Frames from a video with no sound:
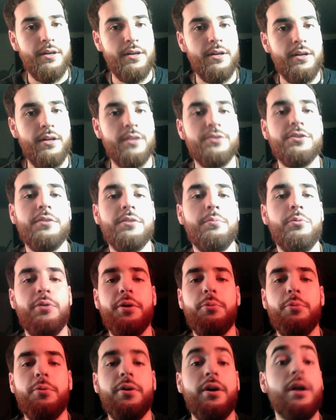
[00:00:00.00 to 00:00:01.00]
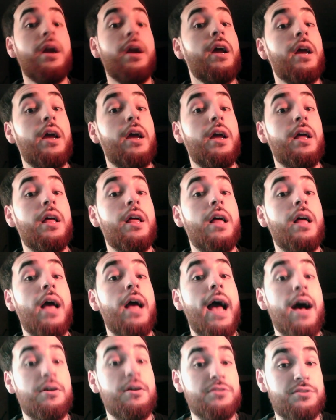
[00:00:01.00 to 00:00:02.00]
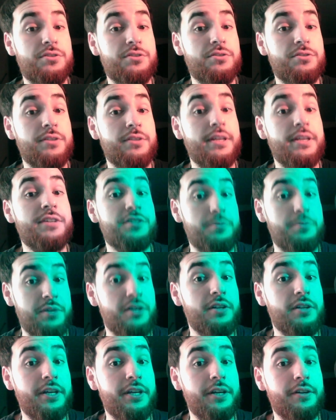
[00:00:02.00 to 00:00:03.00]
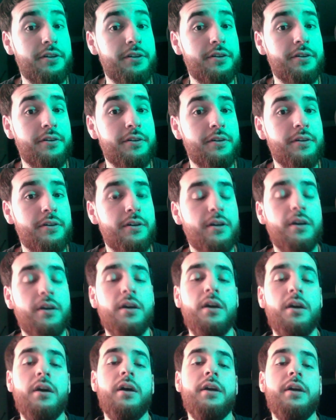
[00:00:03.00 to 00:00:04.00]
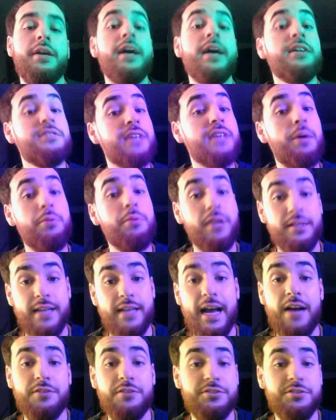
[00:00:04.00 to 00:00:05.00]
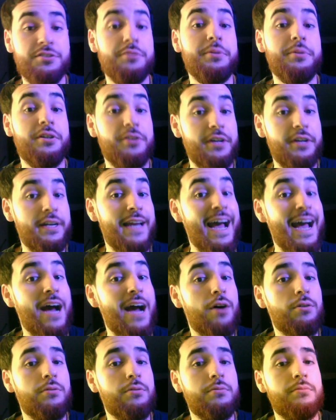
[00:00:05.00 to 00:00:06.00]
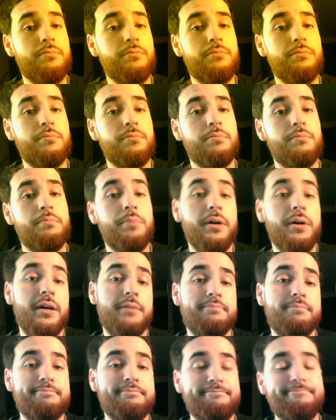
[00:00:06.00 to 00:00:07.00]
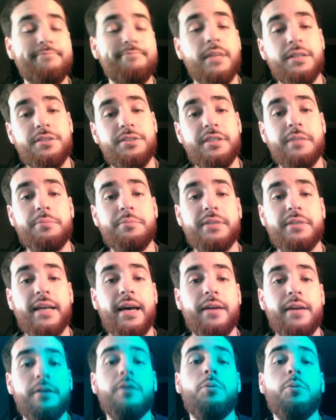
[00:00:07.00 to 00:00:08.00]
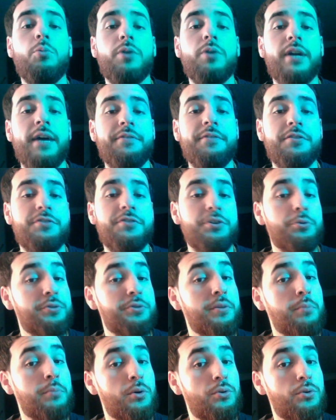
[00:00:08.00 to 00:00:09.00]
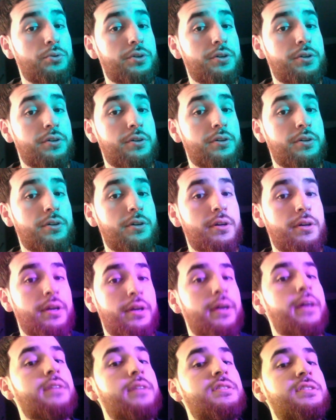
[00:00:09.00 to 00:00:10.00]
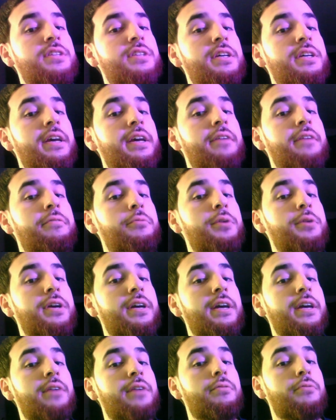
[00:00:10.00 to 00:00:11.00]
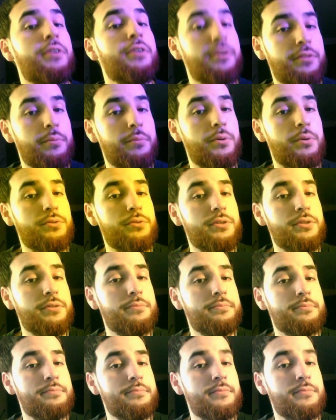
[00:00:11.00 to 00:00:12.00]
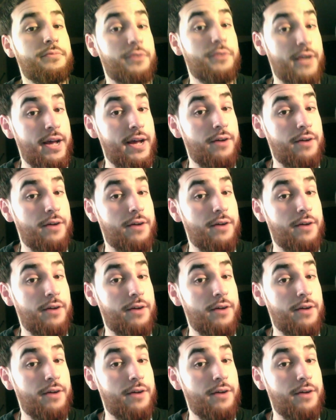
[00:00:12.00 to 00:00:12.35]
To the point where house needs to be cleaned. Yes, I would like the house to be cleaned now, but it seems that we're going to have to deal with the mold and see if we can get rid of the mold for now.